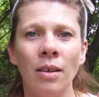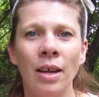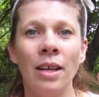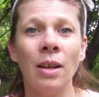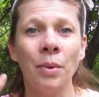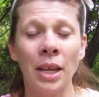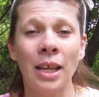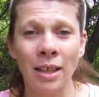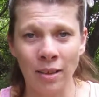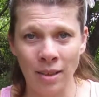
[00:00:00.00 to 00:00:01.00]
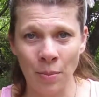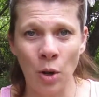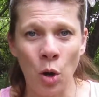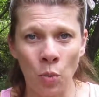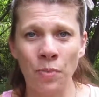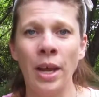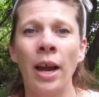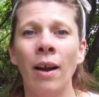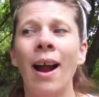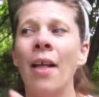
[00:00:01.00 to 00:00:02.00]
ended up getting them a home
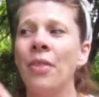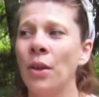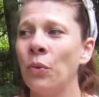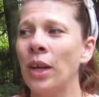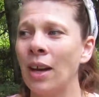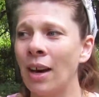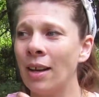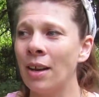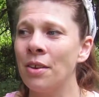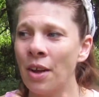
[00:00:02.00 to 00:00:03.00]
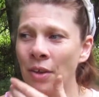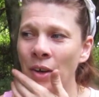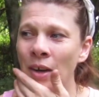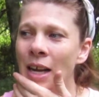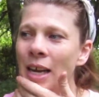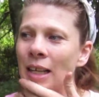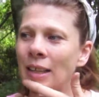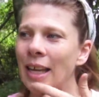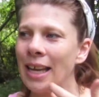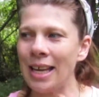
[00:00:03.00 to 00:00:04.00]
there, and then we got another
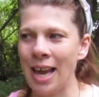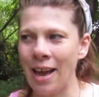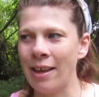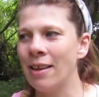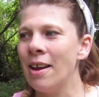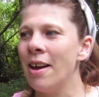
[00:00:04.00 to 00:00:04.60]
laying hen.